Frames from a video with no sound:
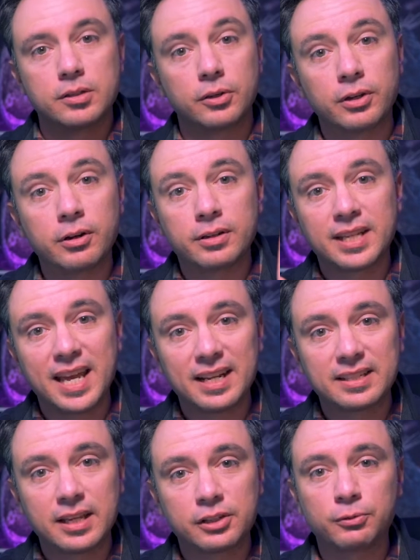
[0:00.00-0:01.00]
So here are 10
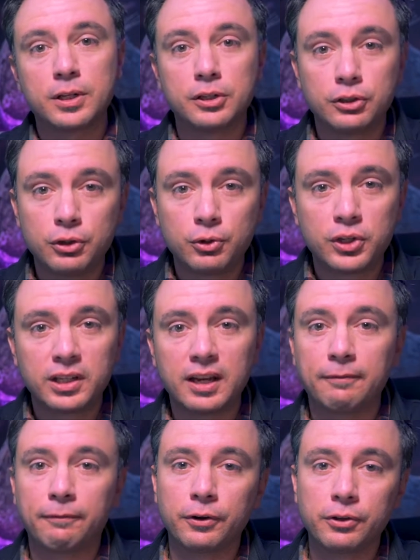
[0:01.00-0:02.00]
accessories you should
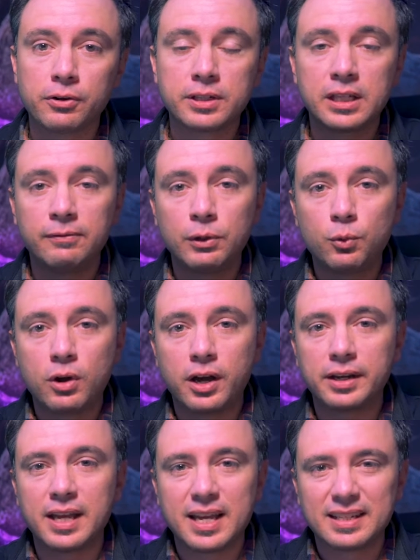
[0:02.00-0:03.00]
get for your
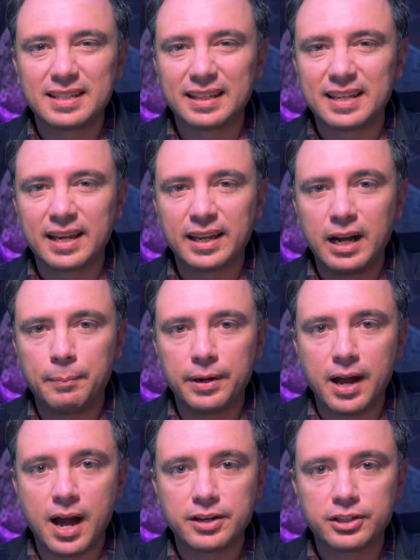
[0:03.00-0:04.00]
ZV-1 to kick it up a
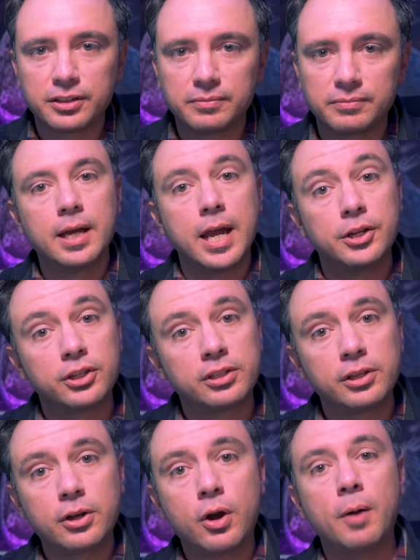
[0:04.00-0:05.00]
notch. And just so
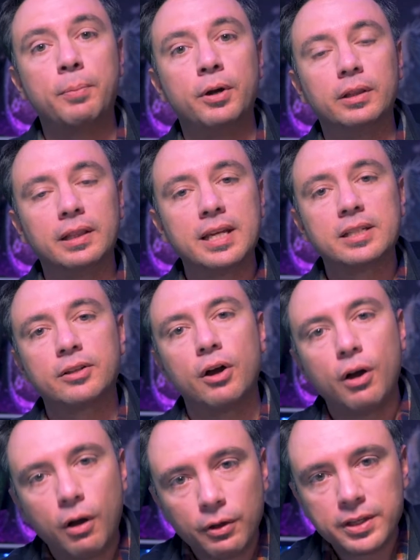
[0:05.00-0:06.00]
you know, I'll put links to
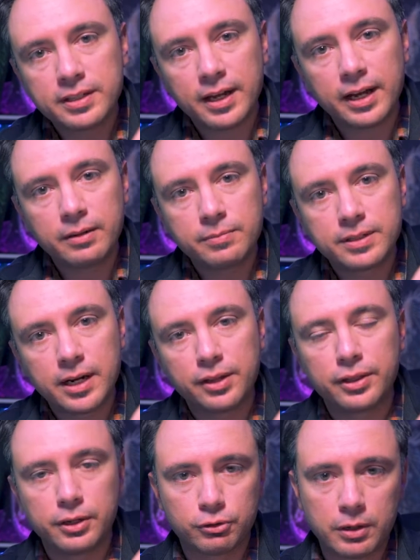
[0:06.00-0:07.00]
all these items down in
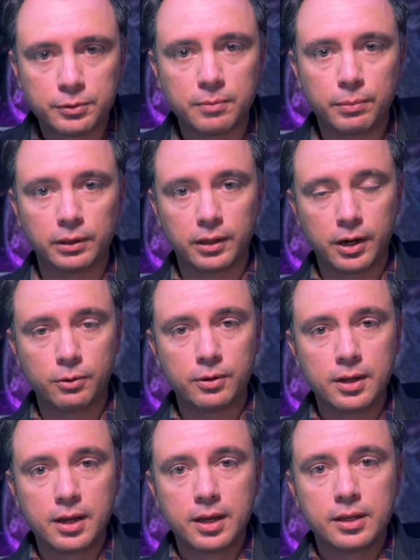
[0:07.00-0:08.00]
the description below.
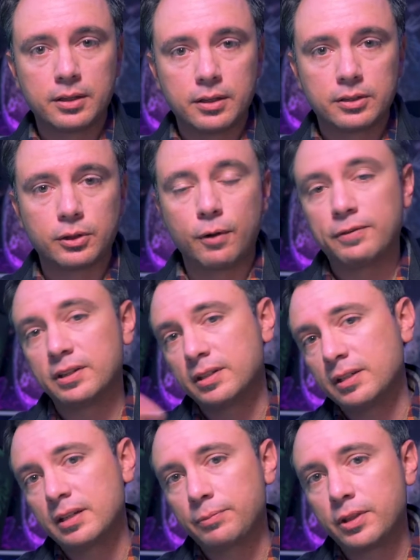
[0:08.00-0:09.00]
So if you see
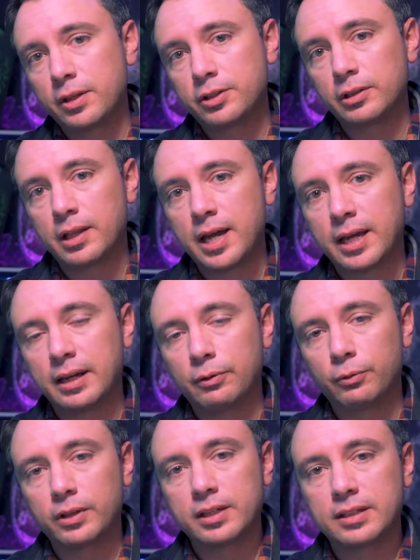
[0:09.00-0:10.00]
something that you like and it
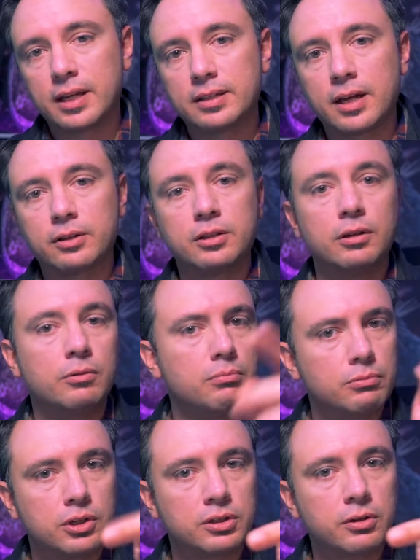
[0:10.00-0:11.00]
really stands out to you,
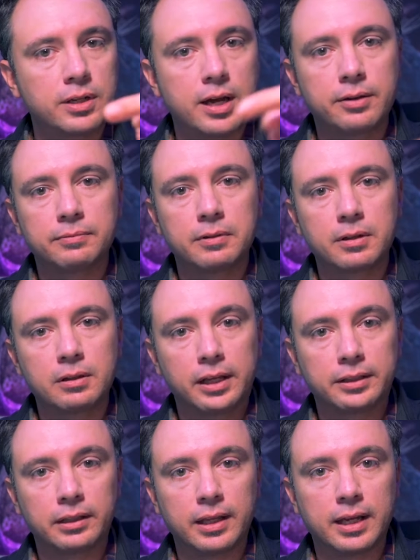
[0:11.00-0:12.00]
just go down,
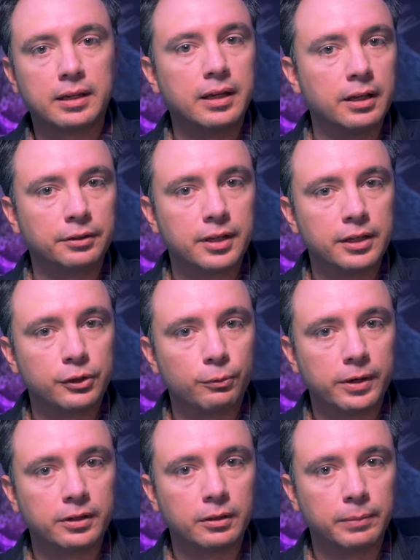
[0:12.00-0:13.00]
click the link, it'll take you
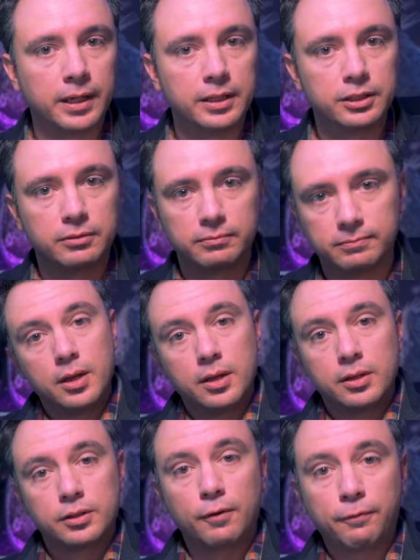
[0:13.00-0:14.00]
right to the page.
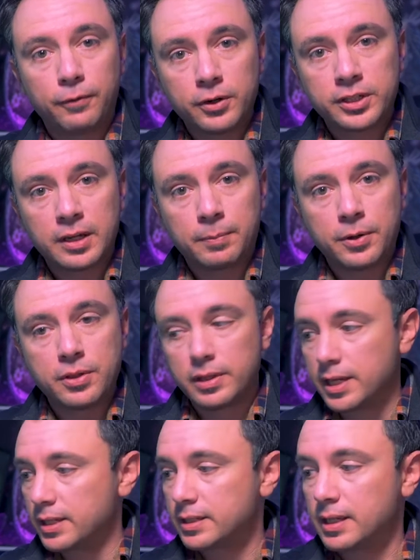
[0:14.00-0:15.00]
So first up on the
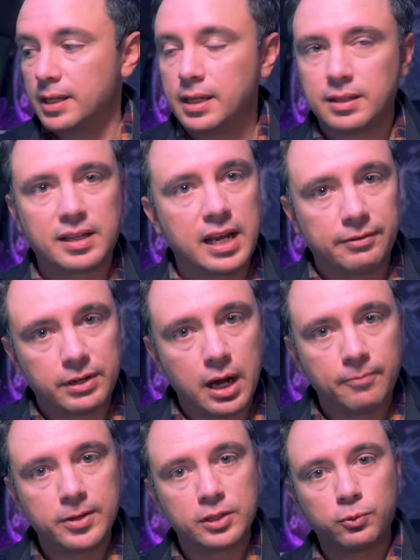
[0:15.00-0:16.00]
list is kind of an
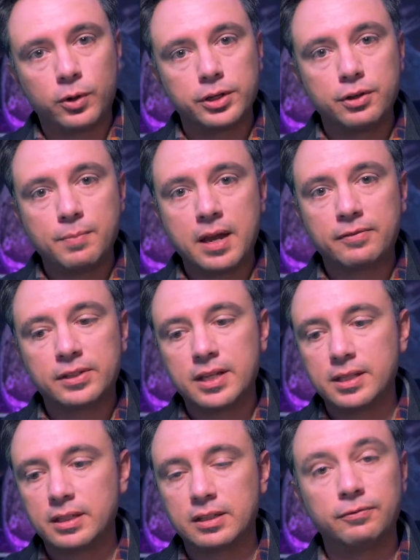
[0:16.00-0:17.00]
obvious one. You may have
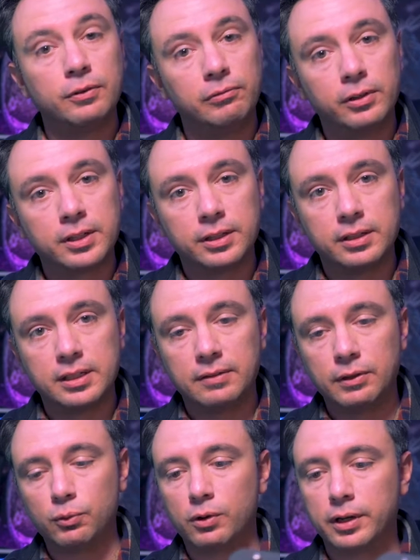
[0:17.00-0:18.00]
seen this if you've looked at the
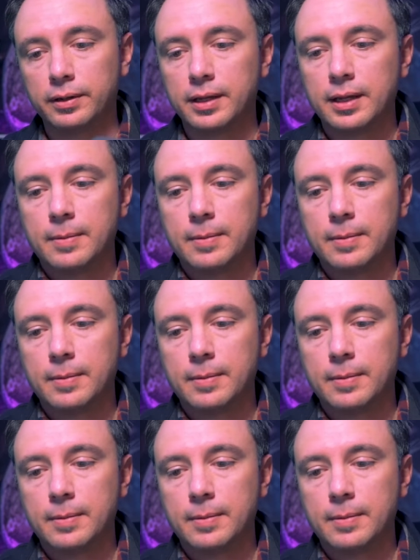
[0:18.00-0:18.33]
ZV-1.